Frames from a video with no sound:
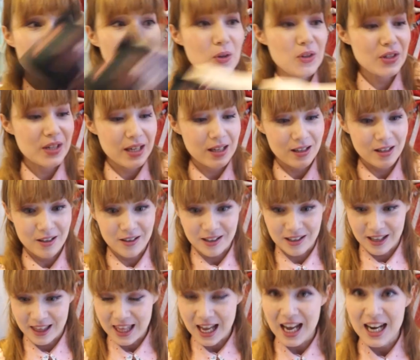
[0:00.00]
old style clock.
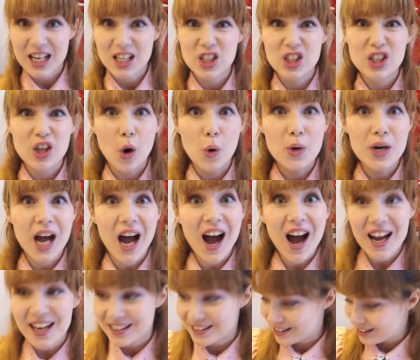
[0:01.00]
That is so
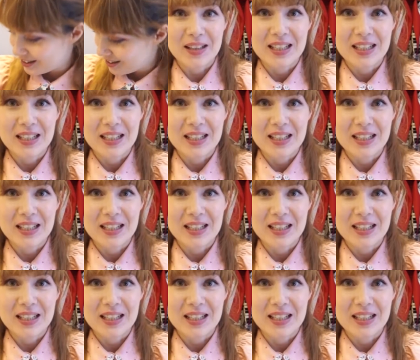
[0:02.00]
nice.